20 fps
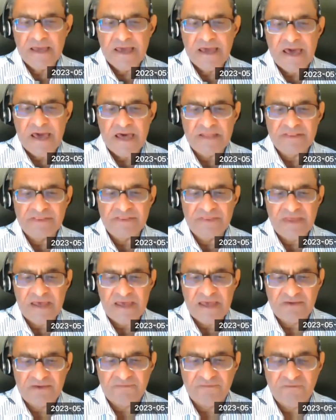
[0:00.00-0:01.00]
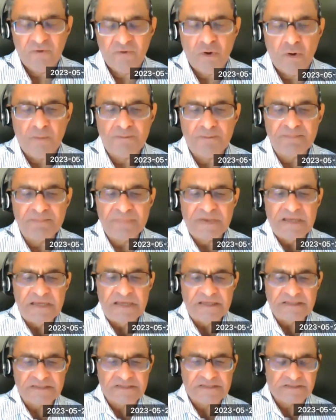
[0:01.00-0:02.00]
and therefore
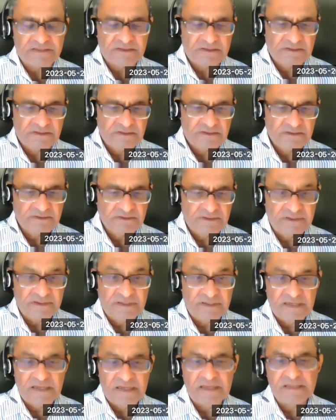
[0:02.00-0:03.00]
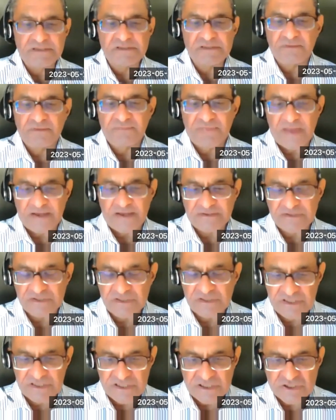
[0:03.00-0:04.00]
meet the needs of that
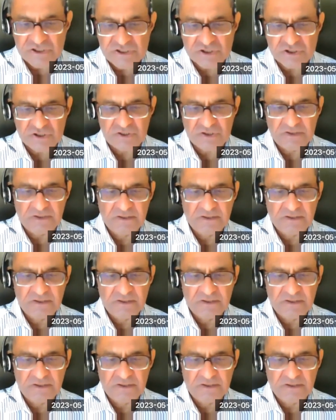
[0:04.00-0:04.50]
niche